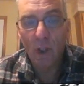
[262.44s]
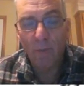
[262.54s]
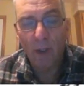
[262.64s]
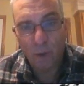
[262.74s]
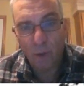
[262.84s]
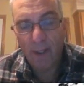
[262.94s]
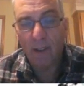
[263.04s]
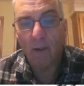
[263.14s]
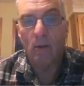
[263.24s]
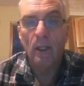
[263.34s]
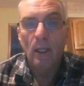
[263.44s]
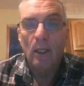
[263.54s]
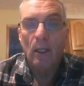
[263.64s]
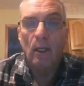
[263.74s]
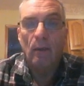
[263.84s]
somewhat critical
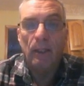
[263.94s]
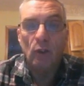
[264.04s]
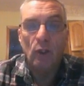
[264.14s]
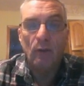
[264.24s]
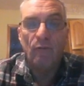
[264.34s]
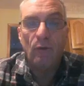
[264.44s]
uh, because if